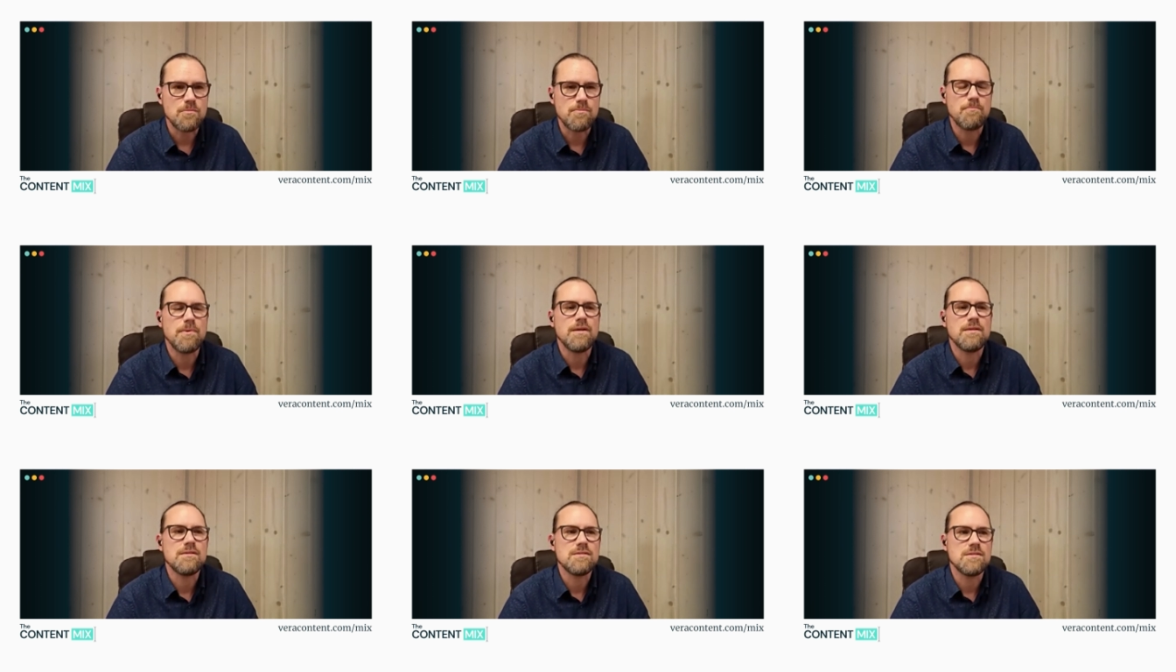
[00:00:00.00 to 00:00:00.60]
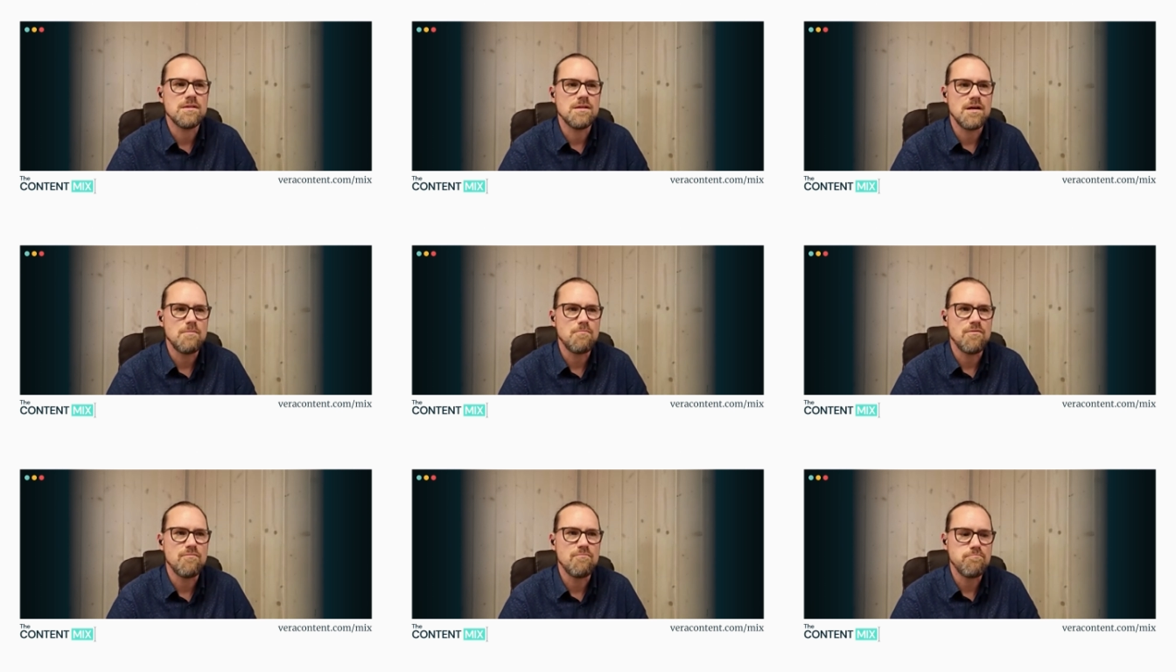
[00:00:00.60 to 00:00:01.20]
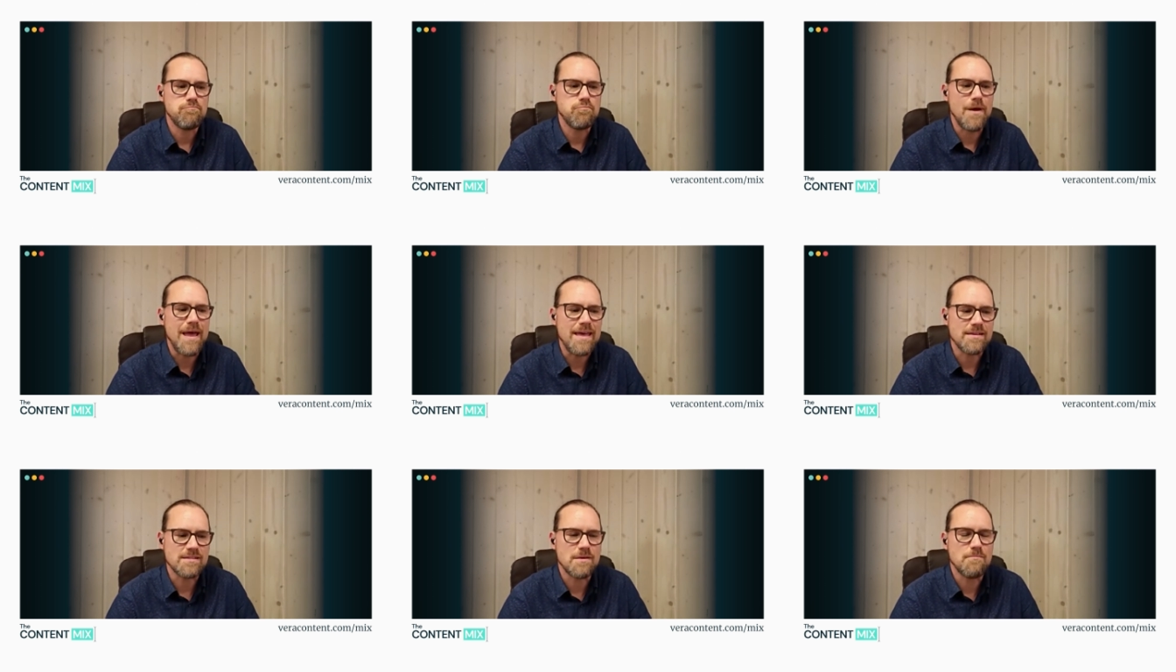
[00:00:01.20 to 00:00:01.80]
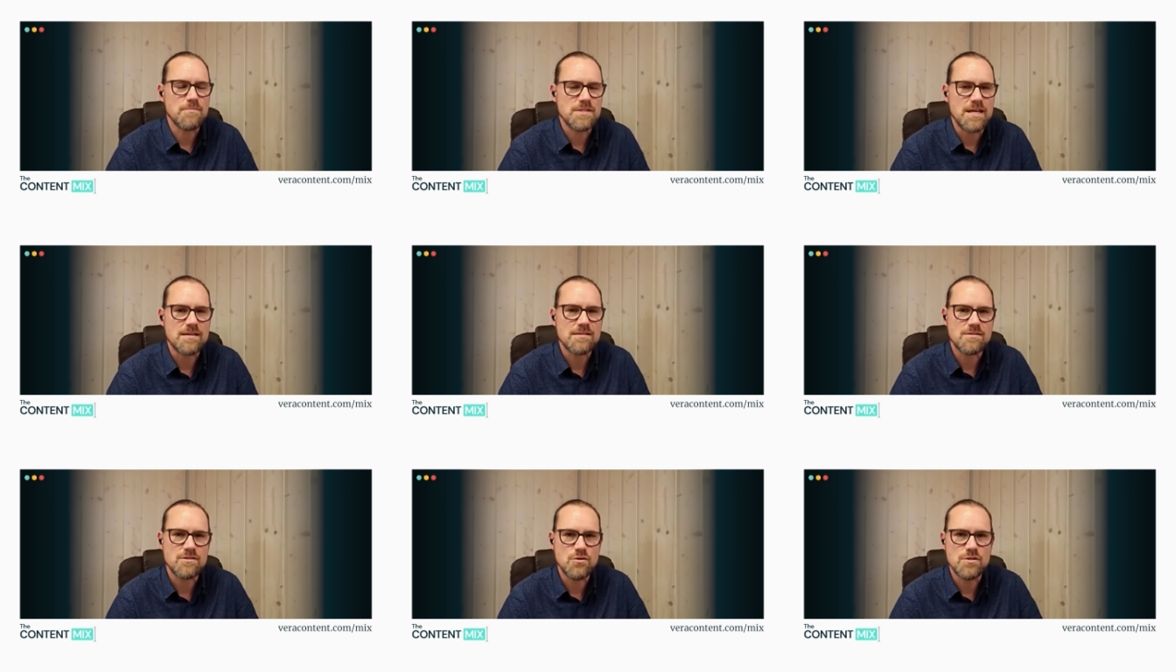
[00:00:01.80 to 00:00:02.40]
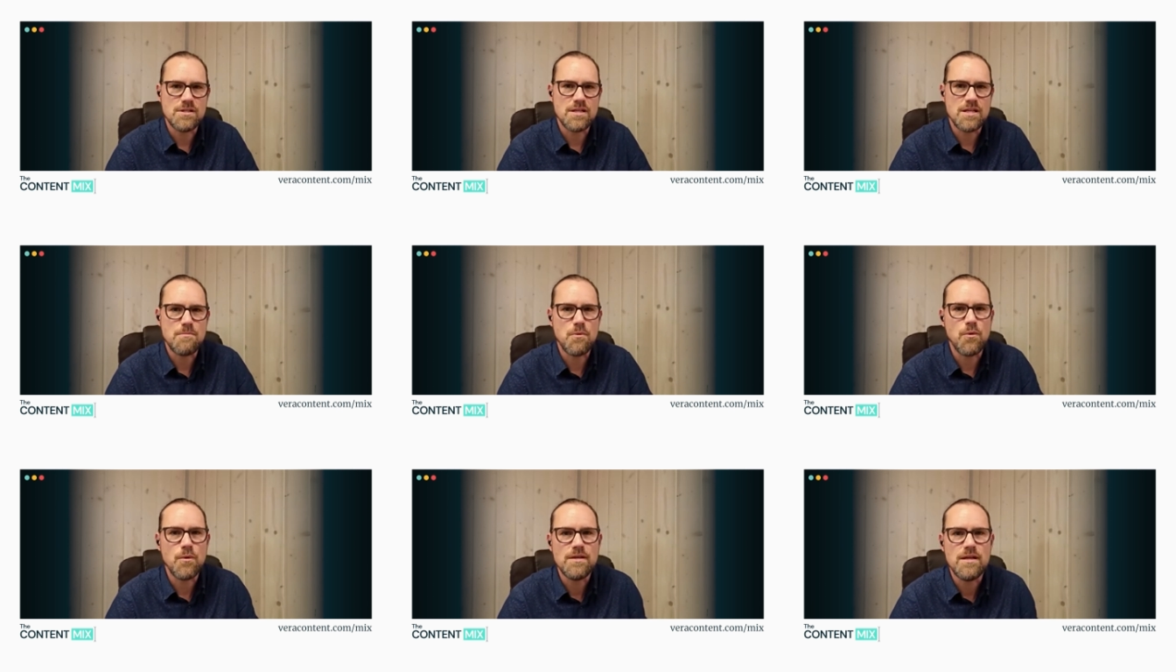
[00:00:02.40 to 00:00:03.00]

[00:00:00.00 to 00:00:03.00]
but I prepare some text using DeepL in